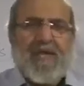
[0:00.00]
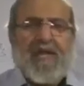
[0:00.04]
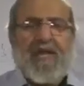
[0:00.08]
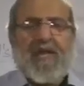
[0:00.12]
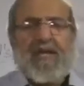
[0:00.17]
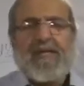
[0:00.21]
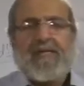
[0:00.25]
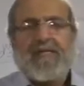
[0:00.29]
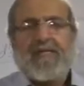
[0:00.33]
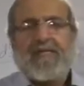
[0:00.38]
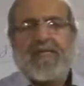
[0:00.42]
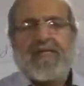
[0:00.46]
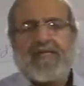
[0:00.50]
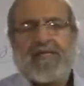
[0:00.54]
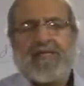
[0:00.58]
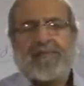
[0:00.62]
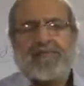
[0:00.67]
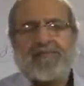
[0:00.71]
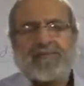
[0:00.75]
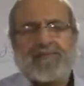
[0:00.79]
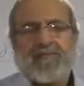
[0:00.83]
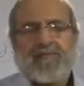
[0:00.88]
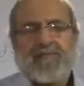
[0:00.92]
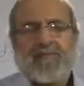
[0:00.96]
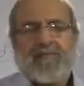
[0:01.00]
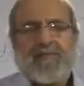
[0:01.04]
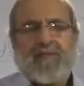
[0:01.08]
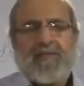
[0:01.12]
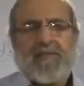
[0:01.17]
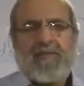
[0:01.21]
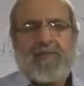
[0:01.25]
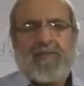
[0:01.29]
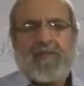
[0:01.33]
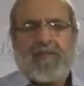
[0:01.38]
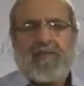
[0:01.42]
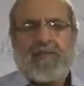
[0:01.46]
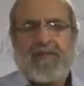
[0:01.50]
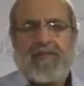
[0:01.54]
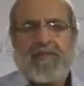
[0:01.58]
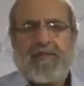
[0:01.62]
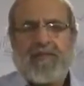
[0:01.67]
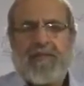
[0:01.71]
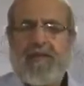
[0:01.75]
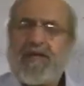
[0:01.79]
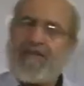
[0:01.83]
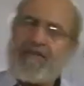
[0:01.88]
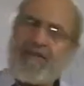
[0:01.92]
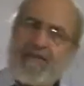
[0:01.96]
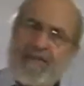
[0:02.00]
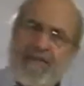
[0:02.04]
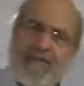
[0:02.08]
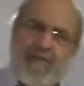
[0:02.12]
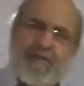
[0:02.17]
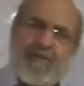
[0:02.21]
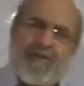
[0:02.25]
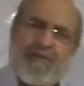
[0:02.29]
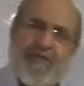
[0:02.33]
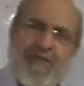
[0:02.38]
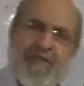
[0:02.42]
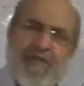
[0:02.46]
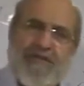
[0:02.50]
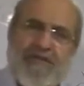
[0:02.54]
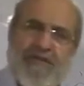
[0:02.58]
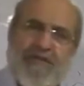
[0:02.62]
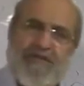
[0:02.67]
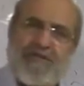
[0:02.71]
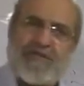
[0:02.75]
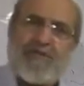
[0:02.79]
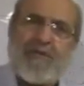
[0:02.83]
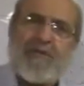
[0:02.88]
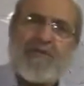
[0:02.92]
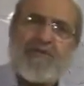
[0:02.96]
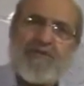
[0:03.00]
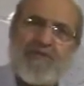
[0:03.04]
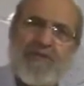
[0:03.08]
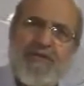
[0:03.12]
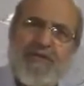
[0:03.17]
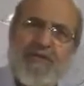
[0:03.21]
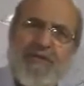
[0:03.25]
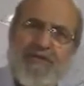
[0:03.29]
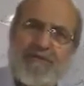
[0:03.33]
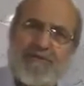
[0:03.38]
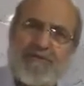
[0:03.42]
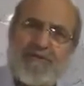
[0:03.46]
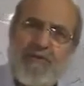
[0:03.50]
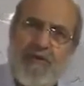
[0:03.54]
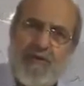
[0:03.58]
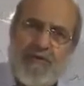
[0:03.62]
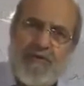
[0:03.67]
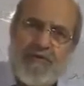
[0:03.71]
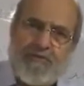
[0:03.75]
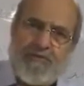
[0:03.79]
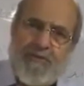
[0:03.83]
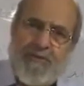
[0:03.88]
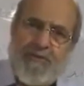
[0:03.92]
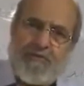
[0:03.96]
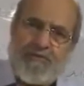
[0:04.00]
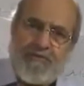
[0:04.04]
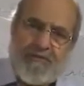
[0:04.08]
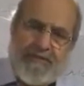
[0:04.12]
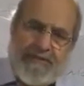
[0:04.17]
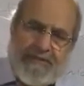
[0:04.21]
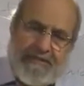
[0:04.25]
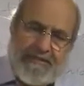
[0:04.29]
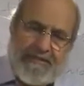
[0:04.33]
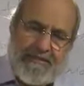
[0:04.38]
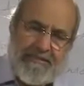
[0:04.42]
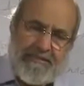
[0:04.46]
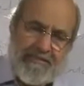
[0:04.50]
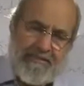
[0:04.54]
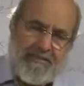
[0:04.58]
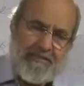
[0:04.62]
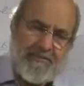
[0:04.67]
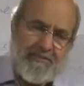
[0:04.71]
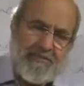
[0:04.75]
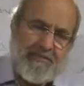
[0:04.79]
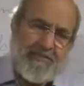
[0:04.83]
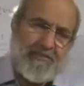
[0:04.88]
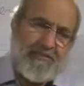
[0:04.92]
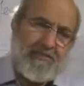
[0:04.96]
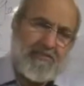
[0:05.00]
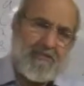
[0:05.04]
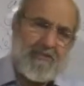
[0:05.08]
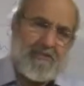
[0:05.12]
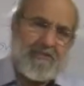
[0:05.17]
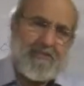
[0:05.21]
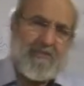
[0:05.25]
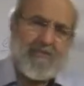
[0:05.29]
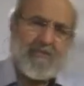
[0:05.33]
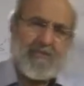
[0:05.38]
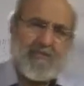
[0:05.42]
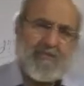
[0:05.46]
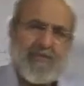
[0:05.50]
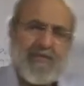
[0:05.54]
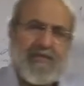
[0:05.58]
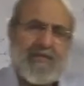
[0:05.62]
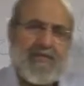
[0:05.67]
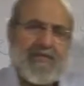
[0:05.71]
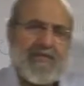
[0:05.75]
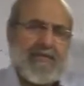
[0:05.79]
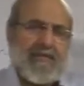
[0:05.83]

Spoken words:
And the other possibility is what we have talked about in this particular session,